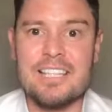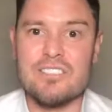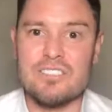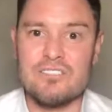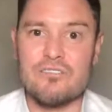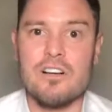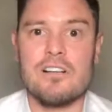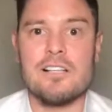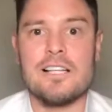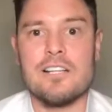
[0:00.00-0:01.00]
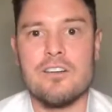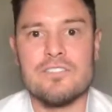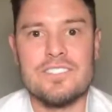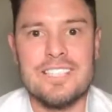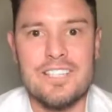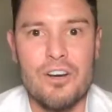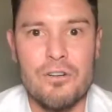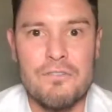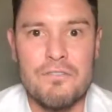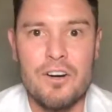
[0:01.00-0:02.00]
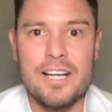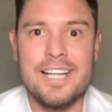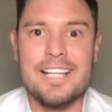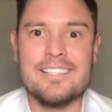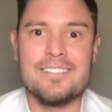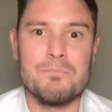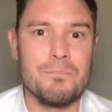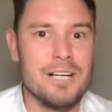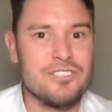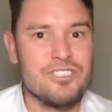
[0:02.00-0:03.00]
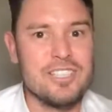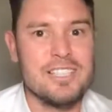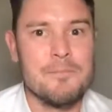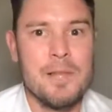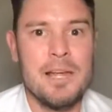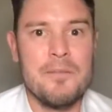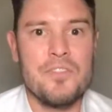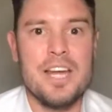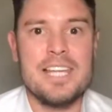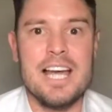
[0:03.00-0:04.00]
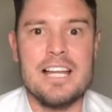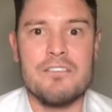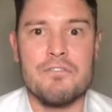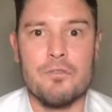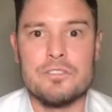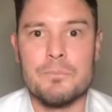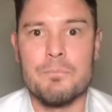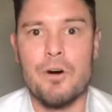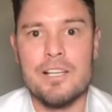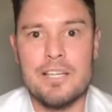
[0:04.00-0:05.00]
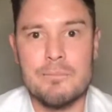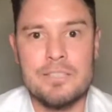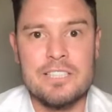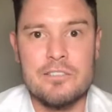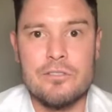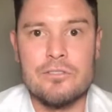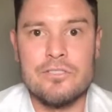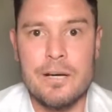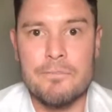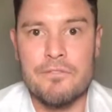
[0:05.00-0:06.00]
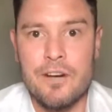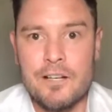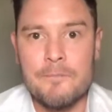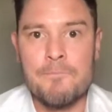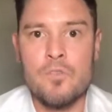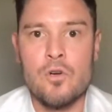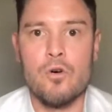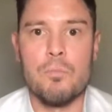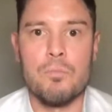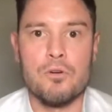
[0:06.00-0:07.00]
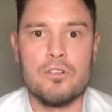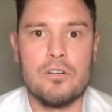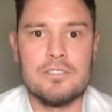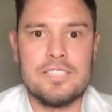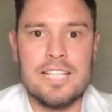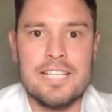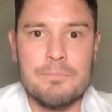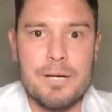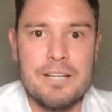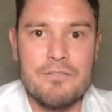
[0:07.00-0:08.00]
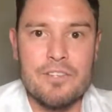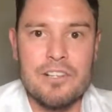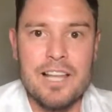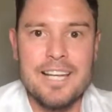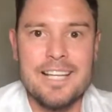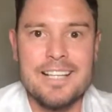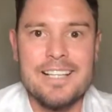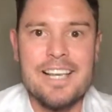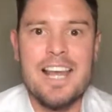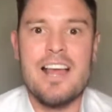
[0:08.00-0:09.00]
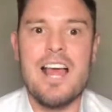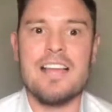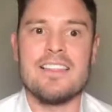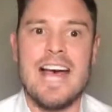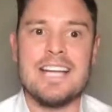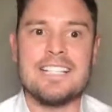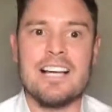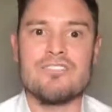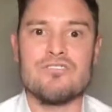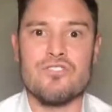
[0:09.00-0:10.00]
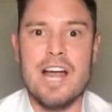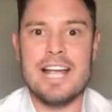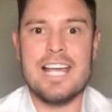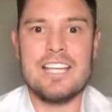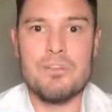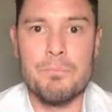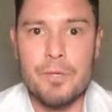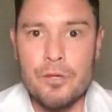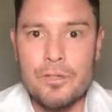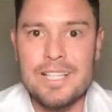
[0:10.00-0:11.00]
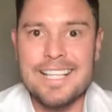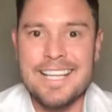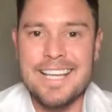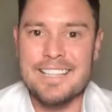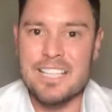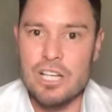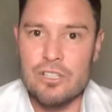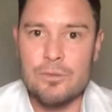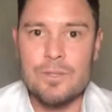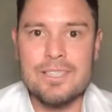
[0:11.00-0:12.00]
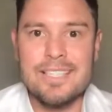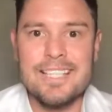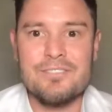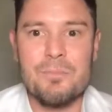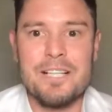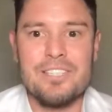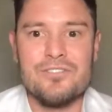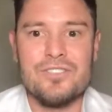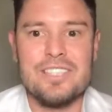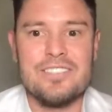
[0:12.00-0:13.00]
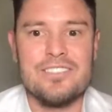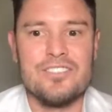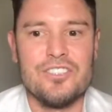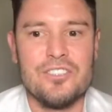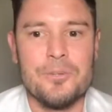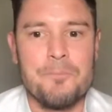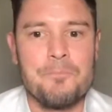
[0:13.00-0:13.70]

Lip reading: that are struggling and obviously low on finance and budget, and they can't afford to buy their materials up front or put it on tick and pay for it later. That does drag out your build. And again, the only one that gets punished for this is you.